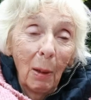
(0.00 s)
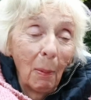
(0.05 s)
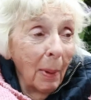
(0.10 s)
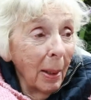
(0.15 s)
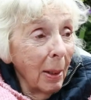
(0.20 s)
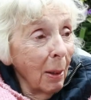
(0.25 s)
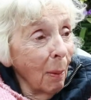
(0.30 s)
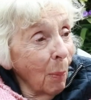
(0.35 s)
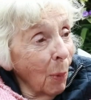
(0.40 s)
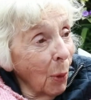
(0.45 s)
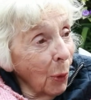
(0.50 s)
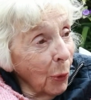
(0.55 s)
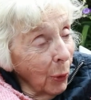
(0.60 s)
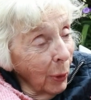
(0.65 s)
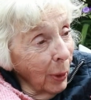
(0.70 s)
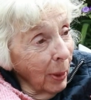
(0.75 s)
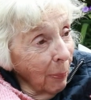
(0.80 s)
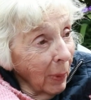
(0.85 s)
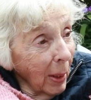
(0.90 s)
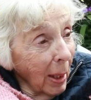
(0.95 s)
I met the mother
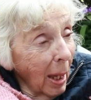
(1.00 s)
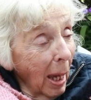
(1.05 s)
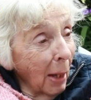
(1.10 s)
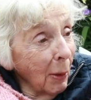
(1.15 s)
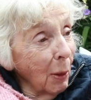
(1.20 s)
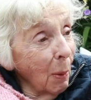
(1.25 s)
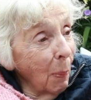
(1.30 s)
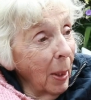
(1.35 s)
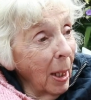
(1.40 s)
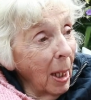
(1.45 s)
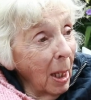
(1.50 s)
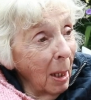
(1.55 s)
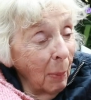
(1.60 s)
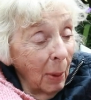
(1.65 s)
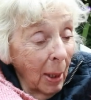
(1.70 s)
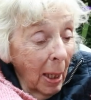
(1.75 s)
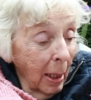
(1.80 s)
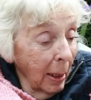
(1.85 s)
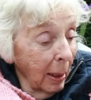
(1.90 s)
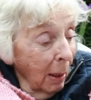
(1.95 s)
and the
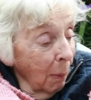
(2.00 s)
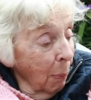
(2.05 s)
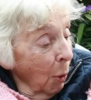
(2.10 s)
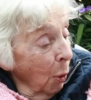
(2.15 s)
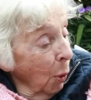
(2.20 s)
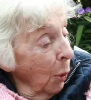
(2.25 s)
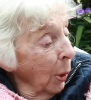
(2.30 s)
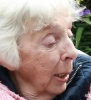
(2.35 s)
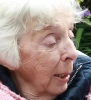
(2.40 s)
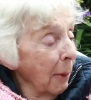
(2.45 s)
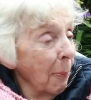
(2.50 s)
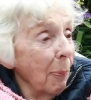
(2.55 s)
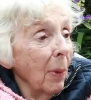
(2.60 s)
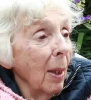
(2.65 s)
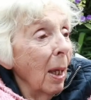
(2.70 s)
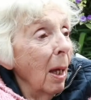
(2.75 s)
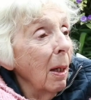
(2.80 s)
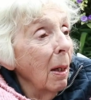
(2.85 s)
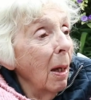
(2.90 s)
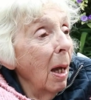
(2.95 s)
baby, a little boy,
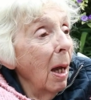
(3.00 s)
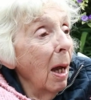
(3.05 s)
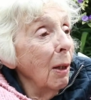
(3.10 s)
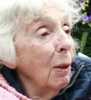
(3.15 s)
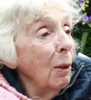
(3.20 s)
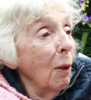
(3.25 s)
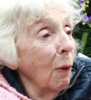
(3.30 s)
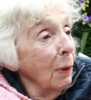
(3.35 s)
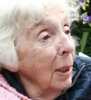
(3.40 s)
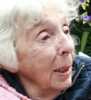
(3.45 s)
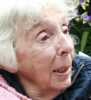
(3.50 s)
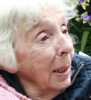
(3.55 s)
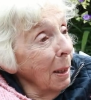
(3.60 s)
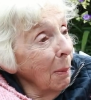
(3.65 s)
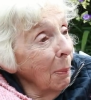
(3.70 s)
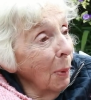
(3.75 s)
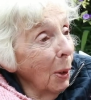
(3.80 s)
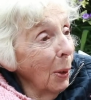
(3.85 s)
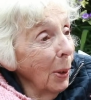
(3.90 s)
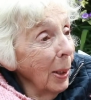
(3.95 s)
a lovely little
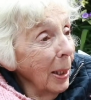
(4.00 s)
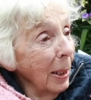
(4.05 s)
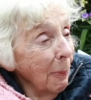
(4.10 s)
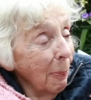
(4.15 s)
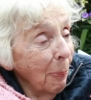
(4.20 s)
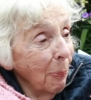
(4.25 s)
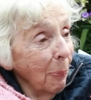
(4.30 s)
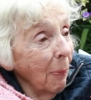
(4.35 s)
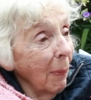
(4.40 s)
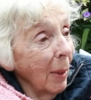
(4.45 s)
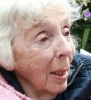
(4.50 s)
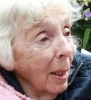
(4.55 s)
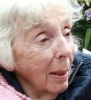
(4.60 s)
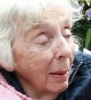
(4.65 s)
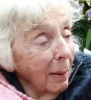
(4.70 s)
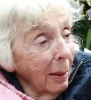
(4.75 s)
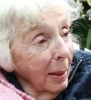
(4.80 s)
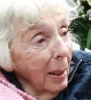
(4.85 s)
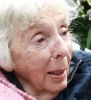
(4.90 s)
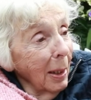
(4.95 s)
boy.
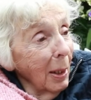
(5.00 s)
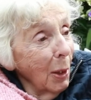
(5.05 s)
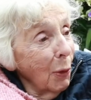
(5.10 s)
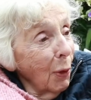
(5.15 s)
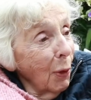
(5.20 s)
He